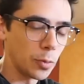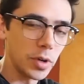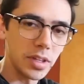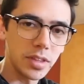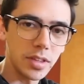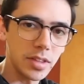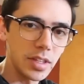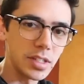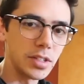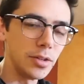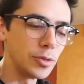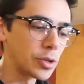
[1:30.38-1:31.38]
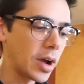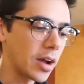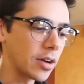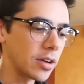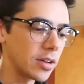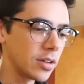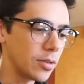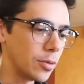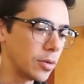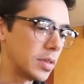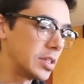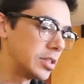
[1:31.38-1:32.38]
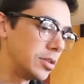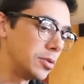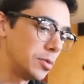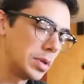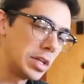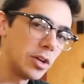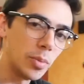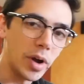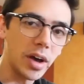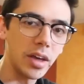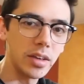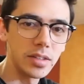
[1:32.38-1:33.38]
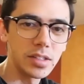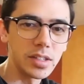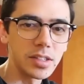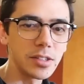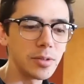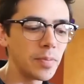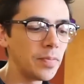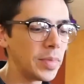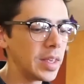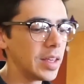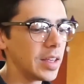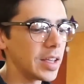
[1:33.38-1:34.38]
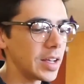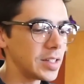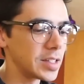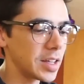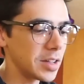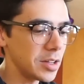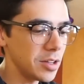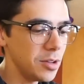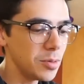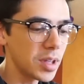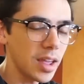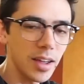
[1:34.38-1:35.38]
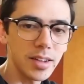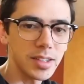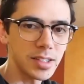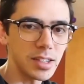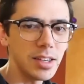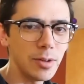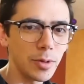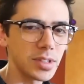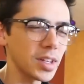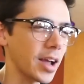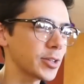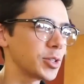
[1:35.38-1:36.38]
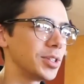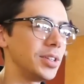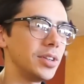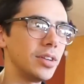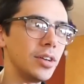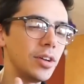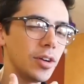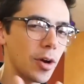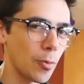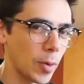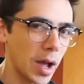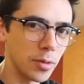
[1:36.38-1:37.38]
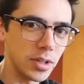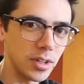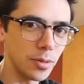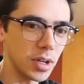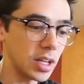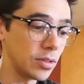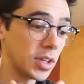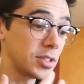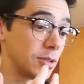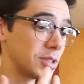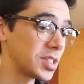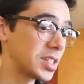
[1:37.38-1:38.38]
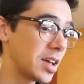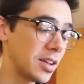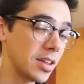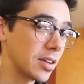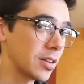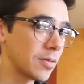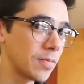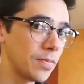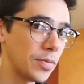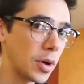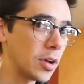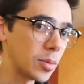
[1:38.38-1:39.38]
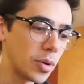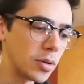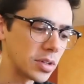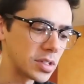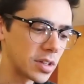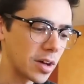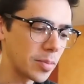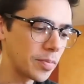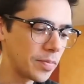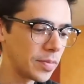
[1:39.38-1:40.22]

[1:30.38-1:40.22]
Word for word: with this new tracker or this new nearby system is that you can't see what's actually around you unless you're standing on a Pokestop.